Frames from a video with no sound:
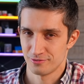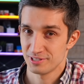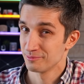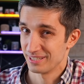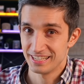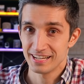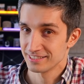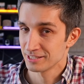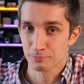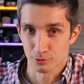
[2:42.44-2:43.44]
I guess
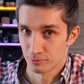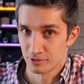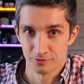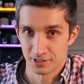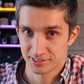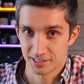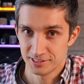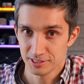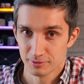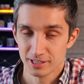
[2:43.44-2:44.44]
this is just
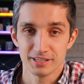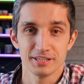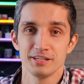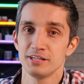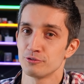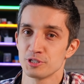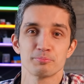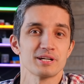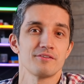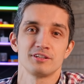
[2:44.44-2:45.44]
because they haven't tried the
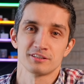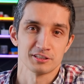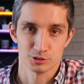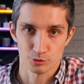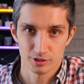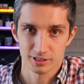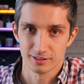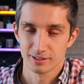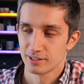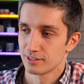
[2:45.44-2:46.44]
Face ID or
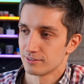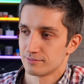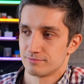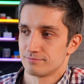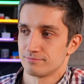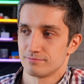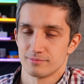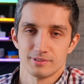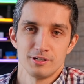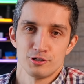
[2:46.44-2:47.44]
they don't know how
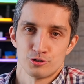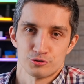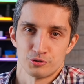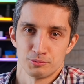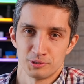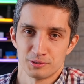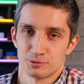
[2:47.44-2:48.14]
it works or something.